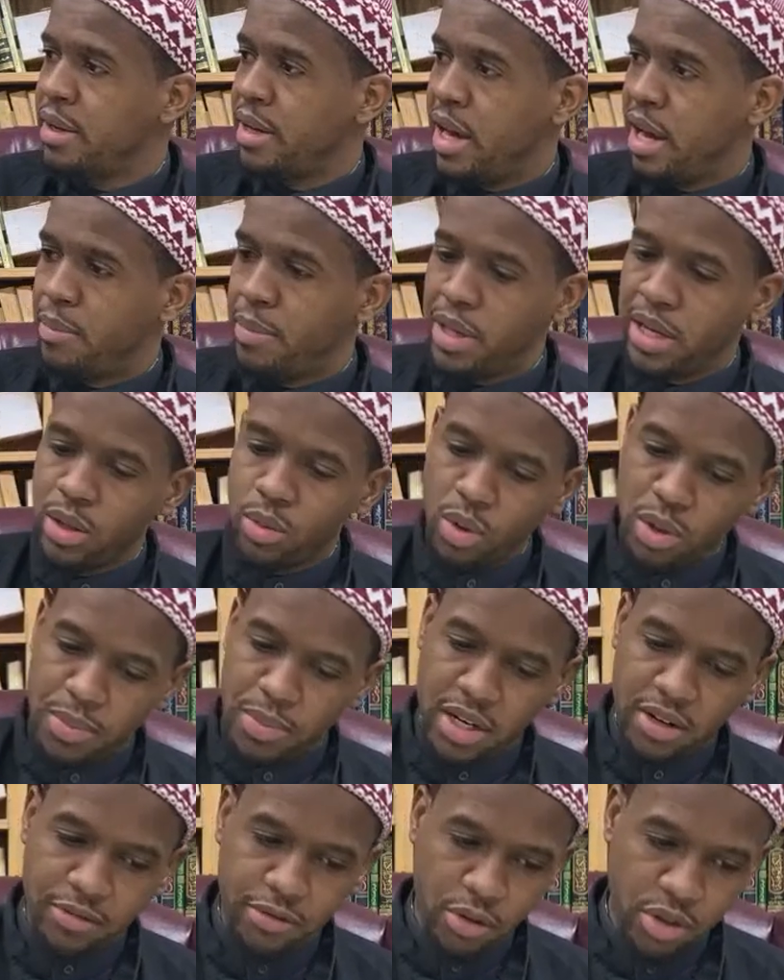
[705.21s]
And many
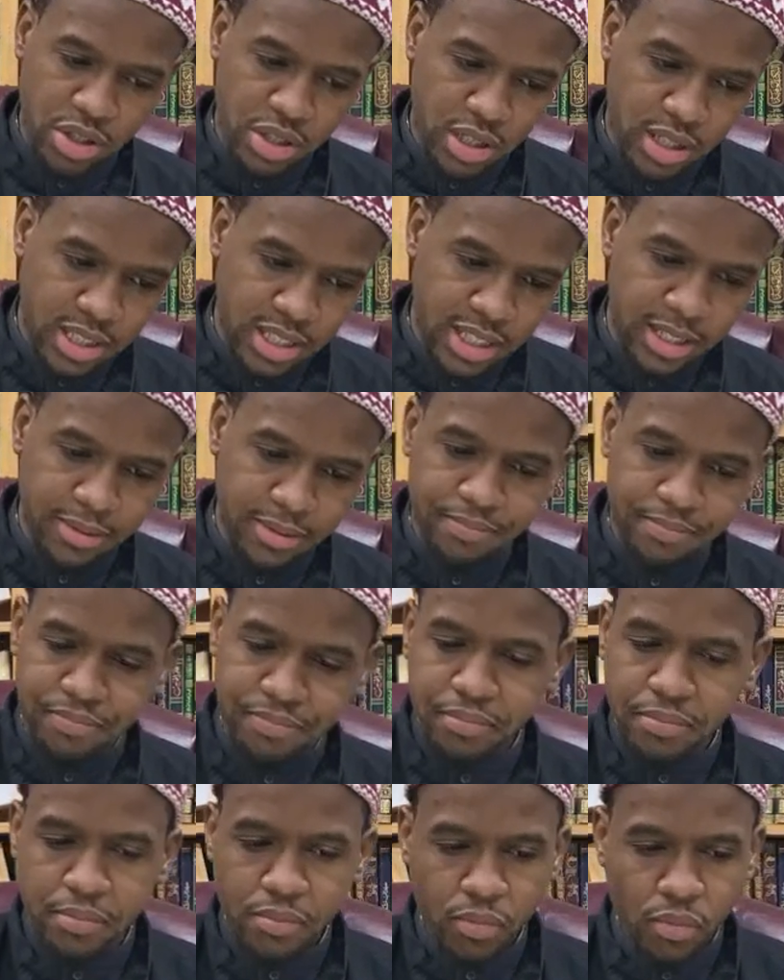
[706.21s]
women, unfortunately,
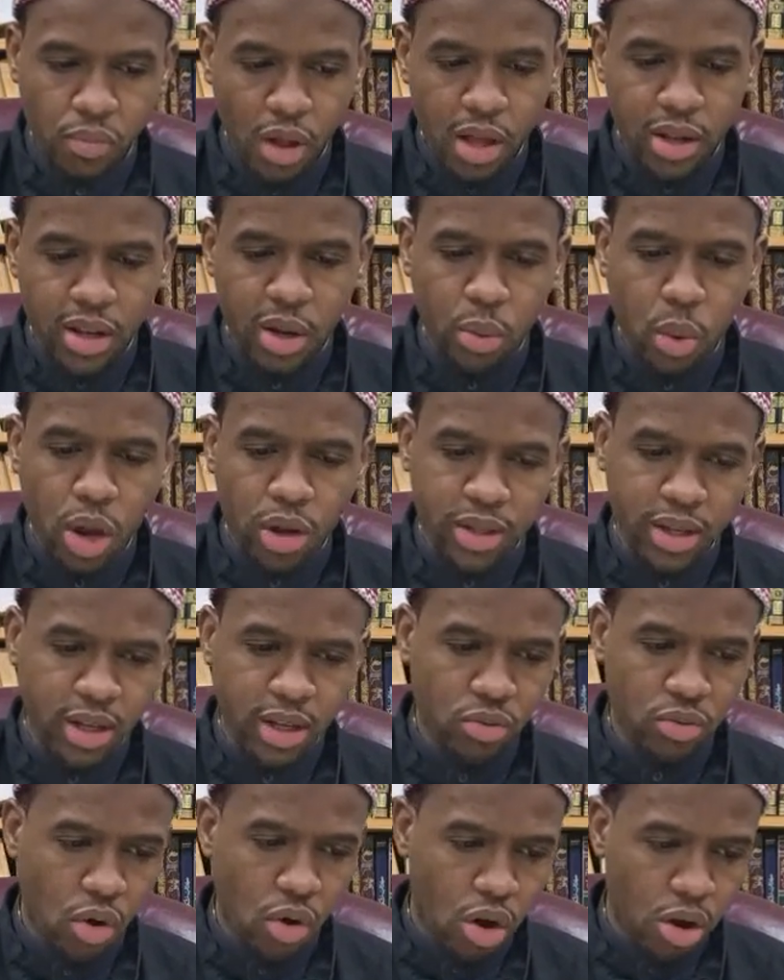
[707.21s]
they walk
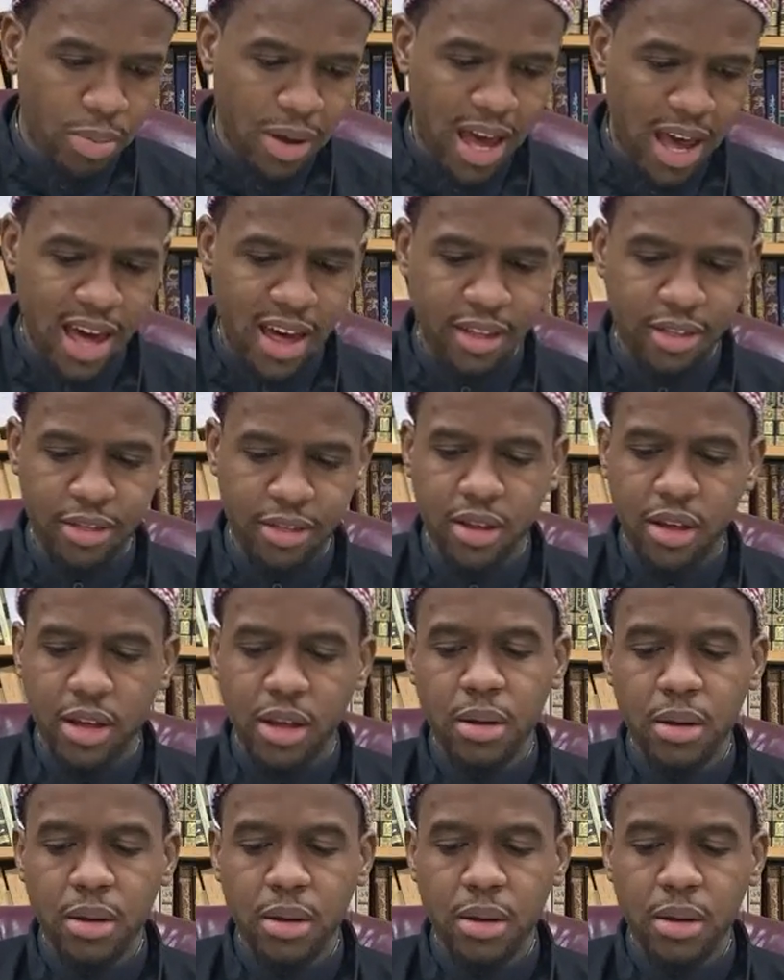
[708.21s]
down the wrong path